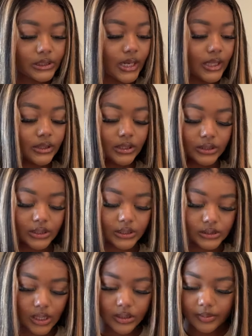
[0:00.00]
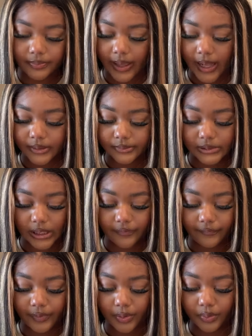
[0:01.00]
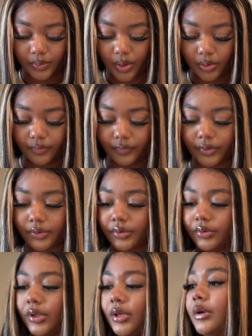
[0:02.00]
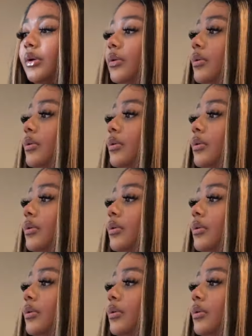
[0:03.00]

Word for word: And I think these are the bottoms that fold over. Yeah.